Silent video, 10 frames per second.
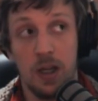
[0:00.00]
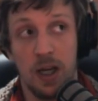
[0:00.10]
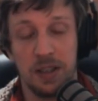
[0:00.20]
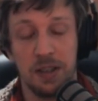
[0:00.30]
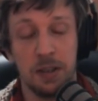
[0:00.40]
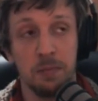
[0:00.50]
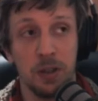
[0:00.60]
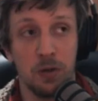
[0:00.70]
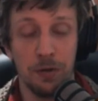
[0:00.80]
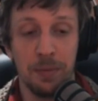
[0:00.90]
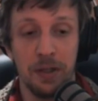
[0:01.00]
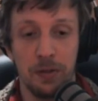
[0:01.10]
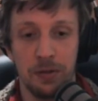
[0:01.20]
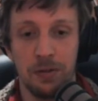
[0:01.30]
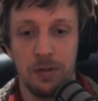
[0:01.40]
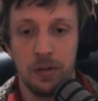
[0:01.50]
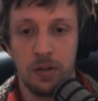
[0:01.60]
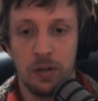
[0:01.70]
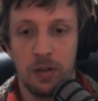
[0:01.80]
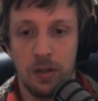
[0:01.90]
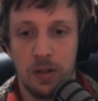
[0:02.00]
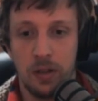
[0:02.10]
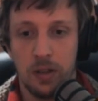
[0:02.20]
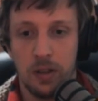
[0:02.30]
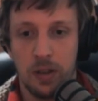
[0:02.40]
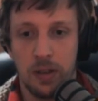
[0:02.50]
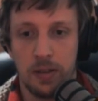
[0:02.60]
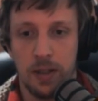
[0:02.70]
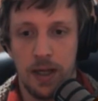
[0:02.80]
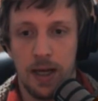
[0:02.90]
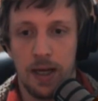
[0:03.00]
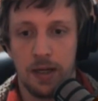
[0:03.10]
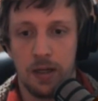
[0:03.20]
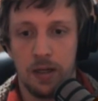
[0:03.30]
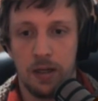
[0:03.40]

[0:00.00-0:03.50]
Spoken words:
A system that could be good is like